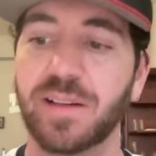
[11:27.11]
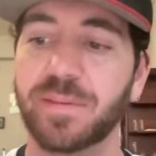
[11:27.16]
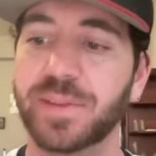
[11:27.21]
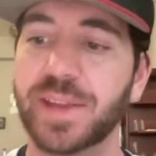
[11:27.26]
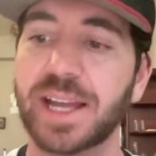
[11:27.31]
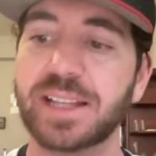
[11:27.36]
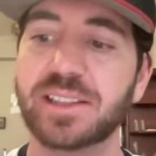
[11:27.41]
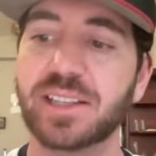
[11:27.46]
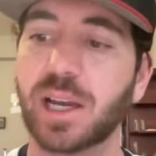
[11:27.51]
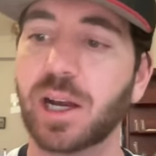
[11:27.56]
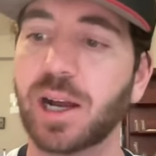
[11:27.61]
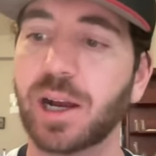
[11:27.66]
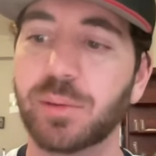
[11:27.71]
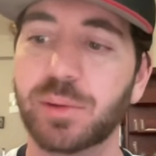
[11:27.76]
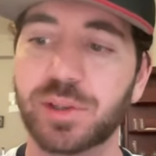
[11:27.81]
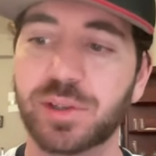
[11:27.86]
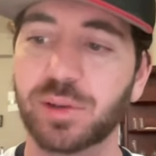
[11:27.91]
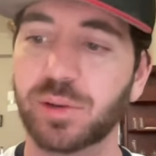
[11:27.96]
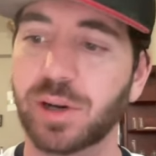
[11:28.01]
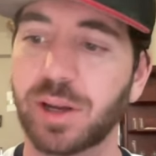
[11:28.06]
That's how I
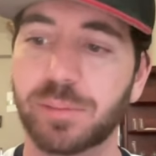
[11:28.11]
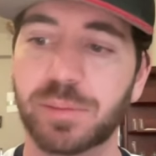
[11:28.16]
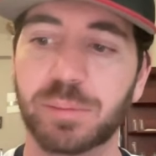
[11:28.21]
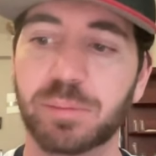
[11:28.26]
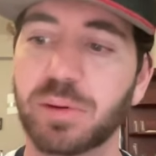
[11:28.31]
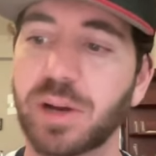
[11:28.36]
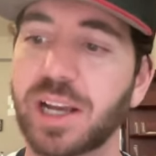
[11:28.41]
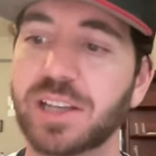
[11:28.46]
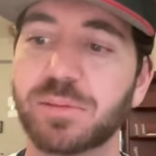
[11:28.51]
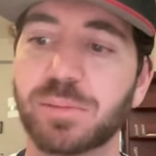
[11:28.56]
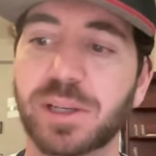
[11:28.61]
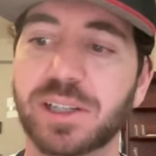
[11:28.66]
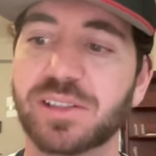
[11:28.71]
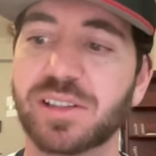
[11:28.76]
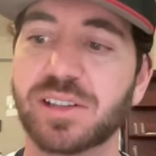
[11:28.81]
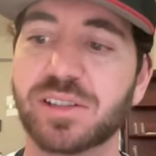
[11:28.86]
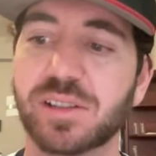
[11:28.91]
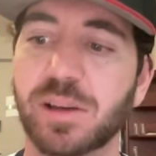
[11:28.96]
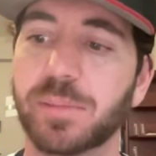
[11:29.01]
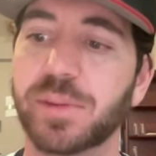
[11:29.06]
would do it. I mean, Prize Picks
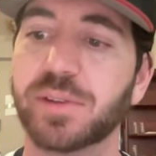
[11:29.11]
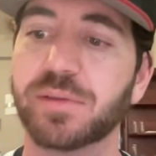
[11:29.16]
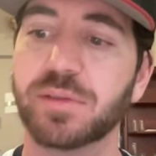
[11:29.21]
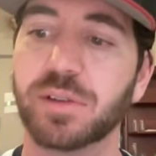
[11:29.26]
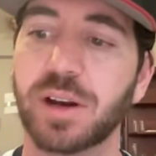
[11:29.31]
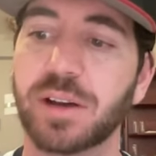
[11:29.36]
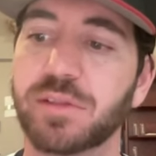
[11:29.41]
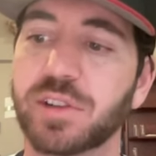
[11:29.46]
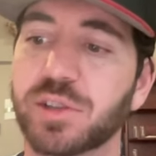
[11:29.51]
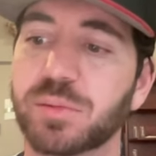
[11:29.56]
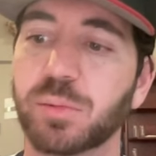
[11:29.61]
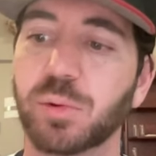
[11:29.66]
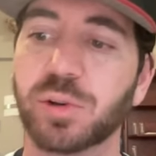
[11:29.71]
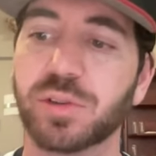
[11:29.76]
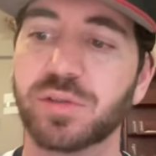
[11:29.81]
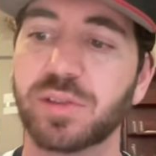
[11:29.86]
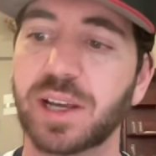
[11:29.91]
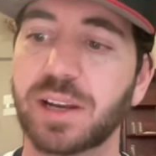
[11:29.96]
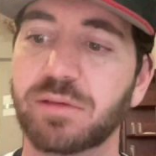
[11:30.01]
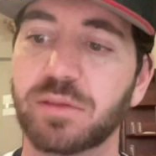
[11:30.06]
has something for every
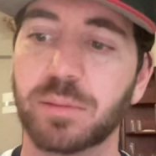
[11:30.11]
sports fan,